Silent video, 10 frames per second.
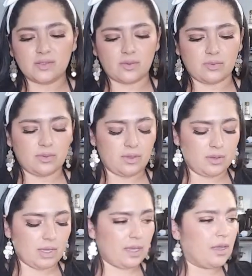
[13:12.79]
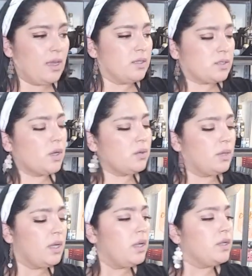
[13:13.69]
So okay,
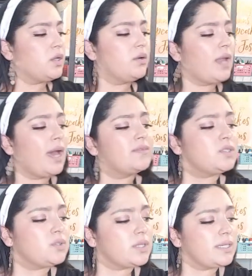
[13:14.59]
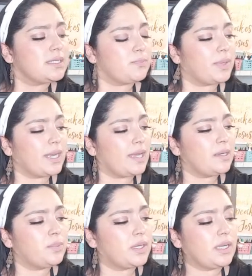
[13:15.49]
so you don't have to do this
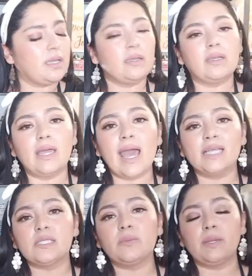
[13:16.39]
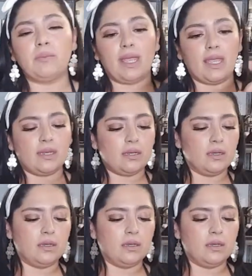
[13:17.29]
banana pudding. It has to be made